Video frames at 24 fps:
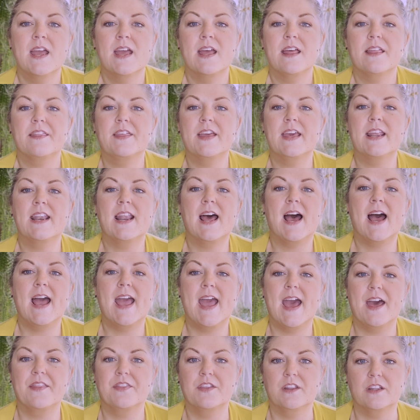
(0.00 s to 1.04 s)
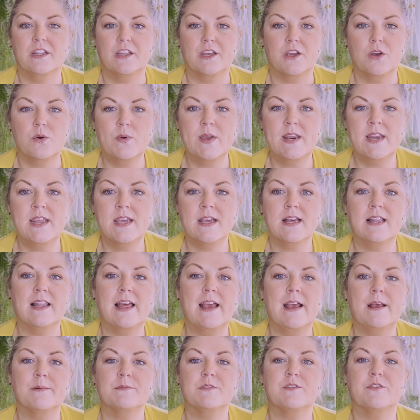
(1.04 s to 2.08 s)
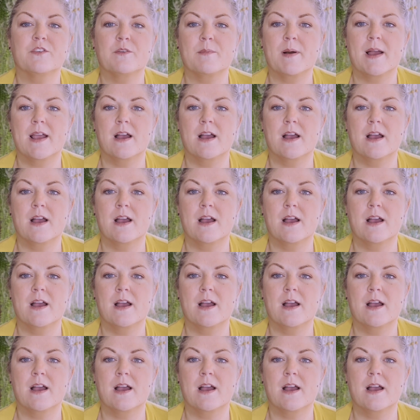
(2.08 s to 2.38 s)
Then I had the linguine and clams for my